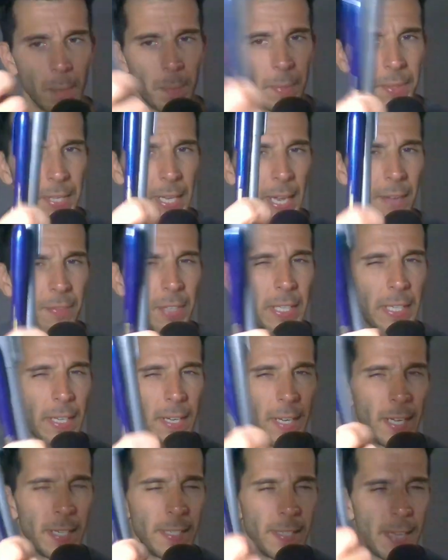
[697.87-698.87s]
but they have like
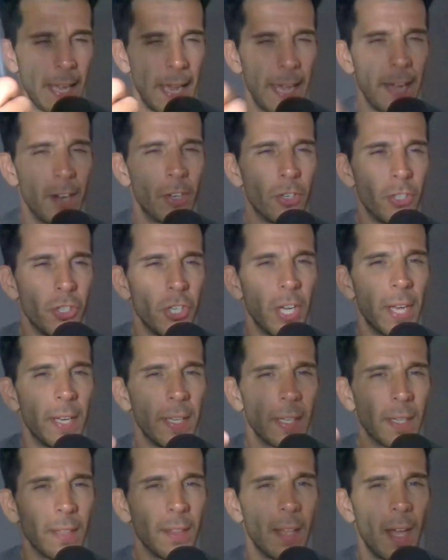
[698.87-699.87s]
a nice
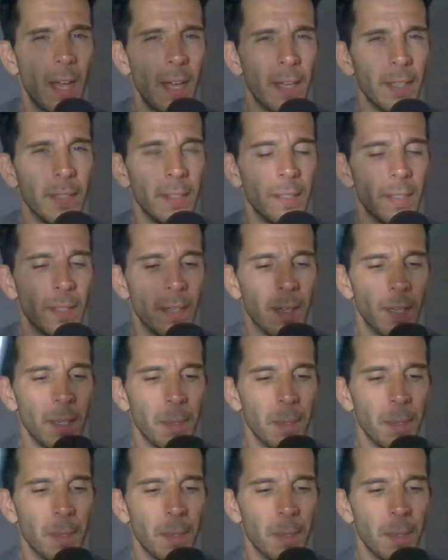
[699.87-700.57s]
energetic line.